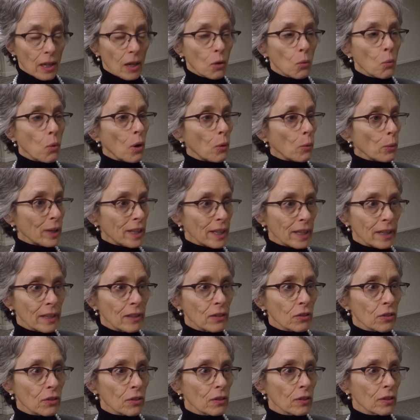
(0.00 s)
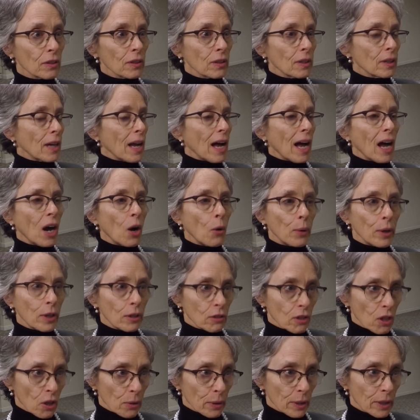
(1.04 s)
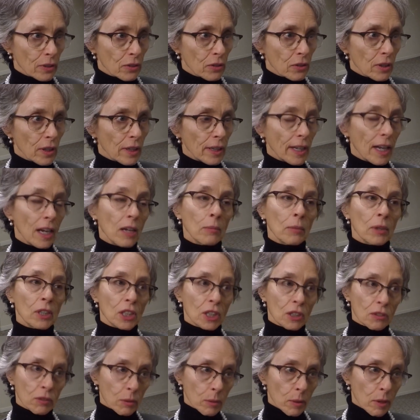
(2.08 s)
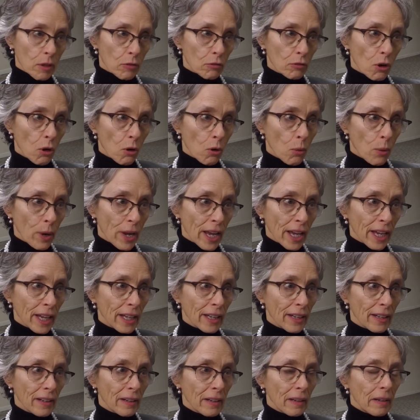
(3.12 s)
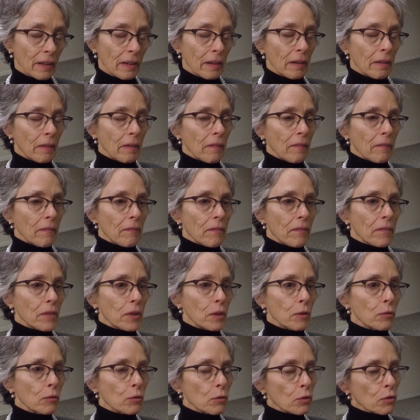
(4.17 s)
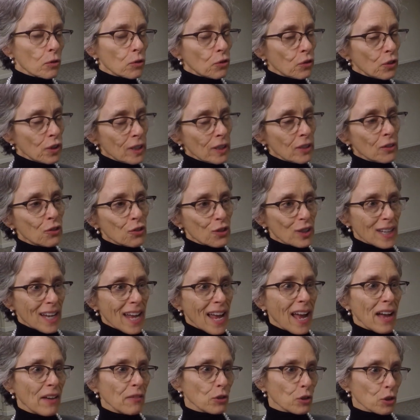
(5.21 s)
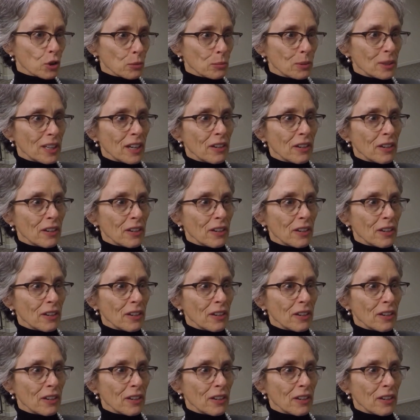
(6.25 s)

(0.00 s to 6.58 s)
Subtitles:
what we eat, how we grow it, and how much of it we throw away. Cities that have urban